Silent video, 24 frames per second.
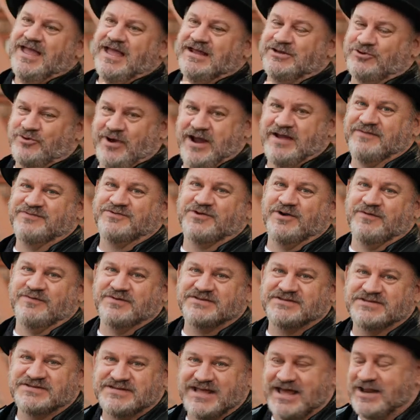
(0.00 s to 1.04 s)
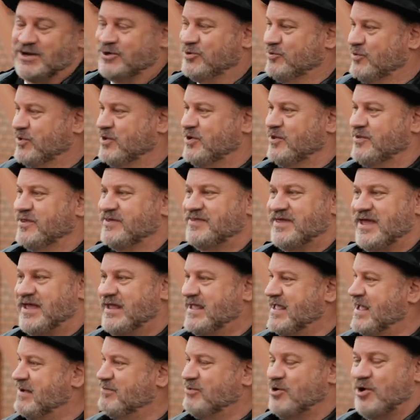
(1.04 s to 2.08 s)
And Craft Services had a grill that they
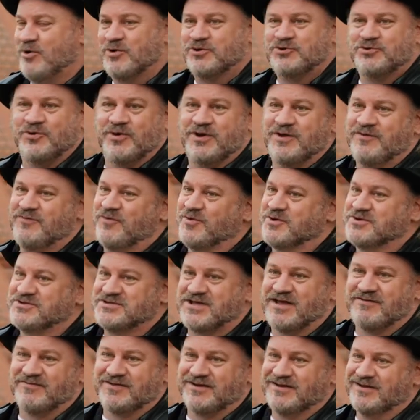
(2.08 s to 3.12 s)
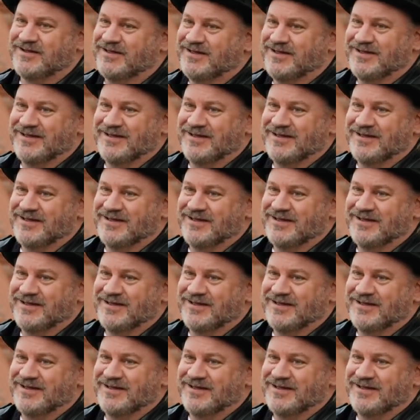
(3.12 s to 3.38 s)
kept going 24/7.